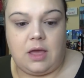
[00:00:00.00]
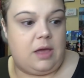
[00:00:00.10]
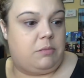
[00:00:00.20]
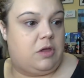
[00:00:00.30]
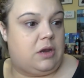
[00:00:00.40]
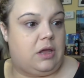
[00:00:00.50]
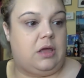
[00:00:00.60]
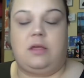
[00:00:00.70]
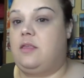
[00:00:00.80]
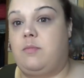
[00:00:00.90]
I'm going
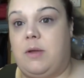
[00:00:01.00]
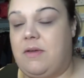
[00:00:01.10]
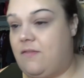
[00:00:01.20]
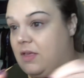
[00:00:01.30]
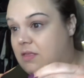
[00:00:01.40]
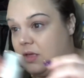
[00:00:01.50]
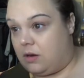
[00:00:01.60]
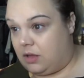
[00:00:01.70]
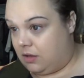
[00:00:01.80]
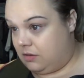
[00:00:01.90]
to spray my face
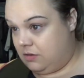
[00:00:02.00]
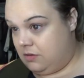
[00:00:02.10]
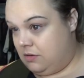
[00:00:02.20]
down again.